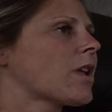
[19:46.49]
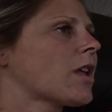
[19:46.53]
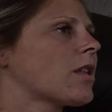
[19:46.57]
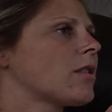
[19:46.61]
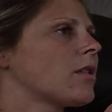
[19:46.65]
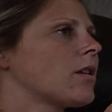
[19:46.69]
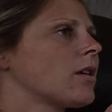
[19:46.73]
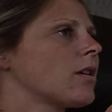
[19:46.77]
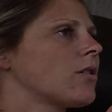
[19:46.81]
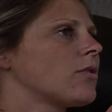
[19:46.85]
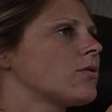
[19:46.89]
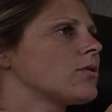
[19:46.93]

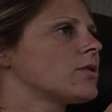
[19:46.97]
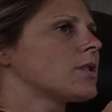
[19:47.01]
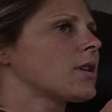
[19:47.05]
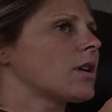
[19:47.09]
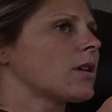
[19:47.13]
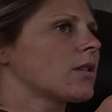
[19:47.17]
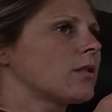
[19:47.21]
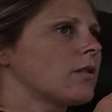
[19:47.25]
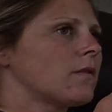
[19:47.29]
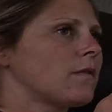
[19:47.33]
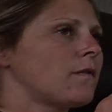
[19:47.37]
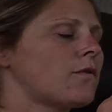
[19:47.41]
They used
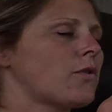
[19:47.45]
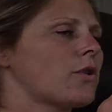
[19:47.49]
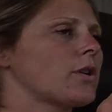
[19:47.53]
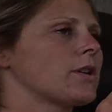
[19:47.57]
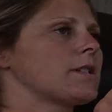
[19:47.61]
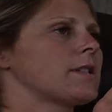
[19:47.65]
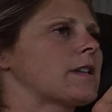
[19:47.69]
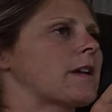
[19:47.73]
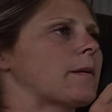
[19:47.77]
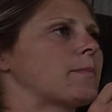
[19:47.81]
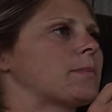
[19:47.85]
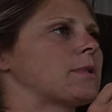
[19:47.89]
like the
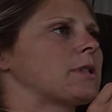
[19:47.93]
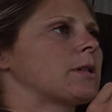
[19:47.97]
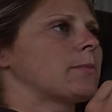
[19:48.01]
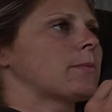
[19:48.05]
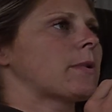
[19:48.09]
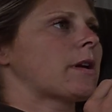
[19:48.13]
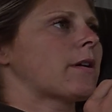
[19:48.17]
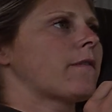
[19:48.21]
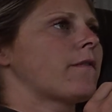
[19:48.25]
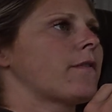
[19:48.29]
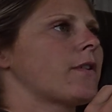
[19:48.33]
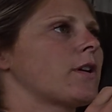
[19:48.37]
forceps in
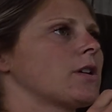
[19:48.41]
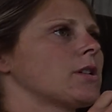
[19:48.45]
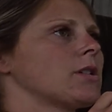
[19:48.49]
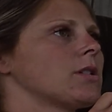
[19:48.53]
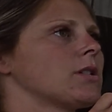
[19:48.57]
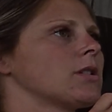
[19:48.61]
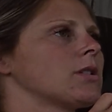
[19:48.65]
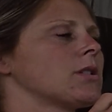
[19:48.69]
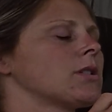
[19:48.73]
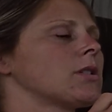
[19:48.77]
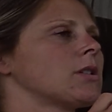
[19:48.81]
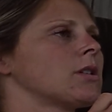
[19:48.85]
my
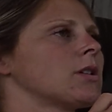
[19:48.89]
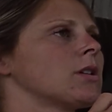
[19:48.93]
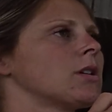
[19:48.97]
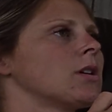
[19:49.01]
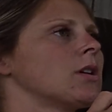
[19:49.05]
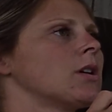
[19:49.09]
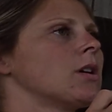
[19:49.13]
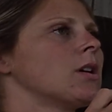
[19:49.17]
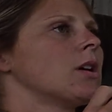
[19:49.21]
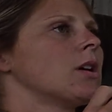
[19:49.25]
first